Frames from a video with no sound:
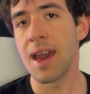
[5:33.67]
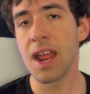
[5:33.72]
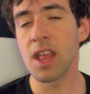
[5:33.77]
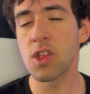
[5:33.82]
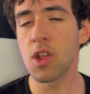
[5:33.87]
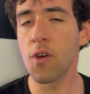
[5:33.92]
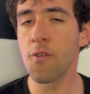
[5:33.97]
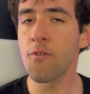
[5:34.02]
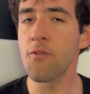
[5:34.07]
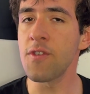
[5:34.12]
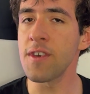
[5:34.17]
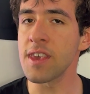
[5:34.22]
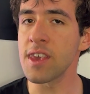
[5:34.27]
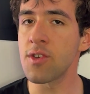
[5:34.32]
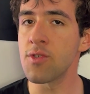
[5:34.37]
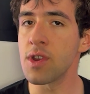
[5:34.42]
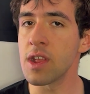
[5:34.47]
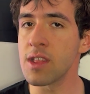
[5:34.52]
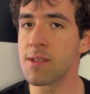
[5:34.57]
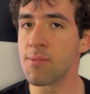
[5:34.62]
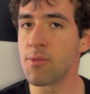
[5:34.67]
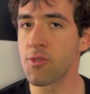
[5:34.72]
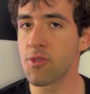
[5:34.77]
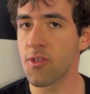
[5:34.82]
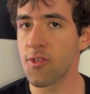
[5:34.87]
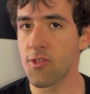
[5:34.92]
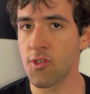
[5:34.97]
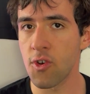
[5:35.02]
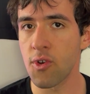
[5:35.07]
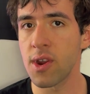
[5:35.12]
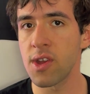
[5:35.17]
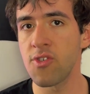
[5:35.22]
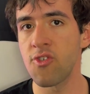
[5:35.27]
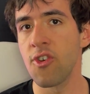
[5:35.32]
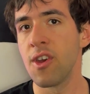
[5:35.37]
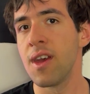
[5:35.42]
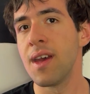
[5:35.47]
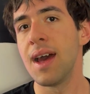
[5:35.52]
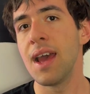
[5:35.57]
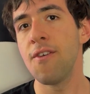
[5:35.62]
And I don't think you need more
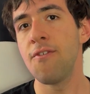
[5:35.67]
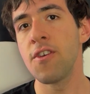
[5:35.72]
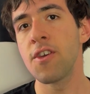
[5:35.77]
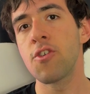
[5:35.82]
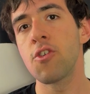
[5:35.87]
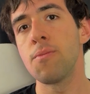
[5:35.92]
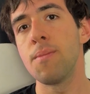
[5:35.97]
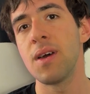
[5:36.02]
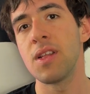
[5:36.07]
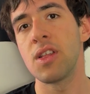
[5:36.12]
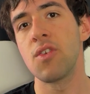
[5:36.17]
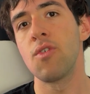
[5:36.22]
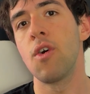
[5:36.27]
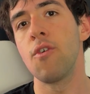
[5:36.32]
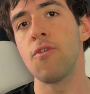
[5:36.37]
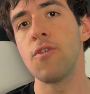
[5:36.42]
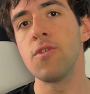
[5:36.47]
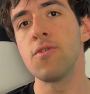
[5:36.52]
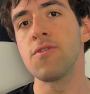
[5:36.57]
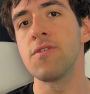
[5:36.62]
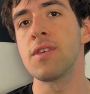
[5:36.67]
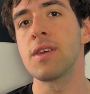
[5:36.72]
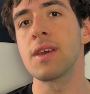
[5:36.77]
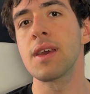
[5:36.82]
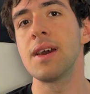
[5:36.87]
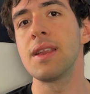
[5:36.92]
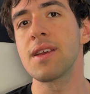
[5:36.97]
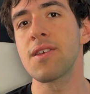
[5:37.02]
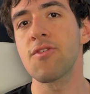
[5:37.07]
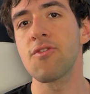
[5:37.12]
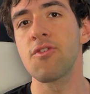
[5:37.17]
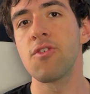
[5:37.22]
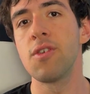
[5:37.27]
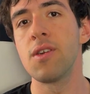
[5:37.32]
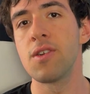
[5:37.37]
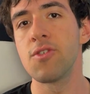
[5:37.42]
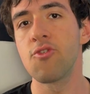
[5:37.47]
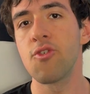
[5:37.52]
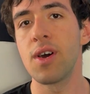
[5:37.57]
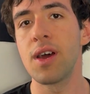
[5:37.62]
storage. I think you're better off using an
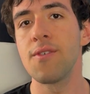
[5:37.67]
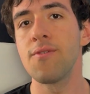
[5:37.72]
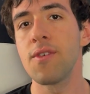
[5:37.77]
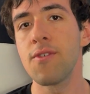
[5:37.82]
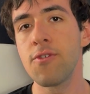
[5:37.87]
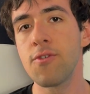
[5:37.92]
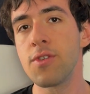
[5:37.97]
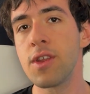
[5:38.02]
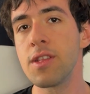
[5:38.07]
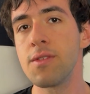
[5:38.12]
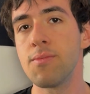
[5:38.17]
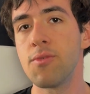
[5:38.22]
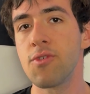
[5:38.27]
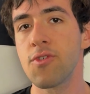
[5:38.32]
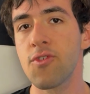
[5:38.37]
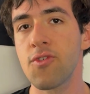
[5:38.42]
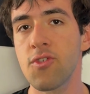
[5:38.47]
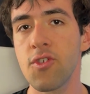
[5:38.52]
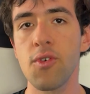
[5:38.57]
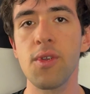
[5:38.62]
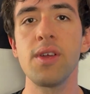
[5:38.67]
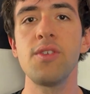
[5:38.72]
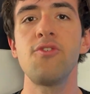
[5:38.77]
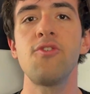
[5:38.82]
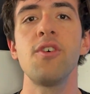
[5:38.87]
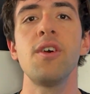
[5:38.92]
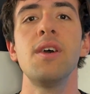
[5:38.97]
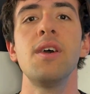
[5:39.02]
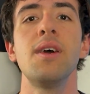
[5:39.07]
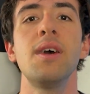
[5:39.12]
external drive if you need more storage.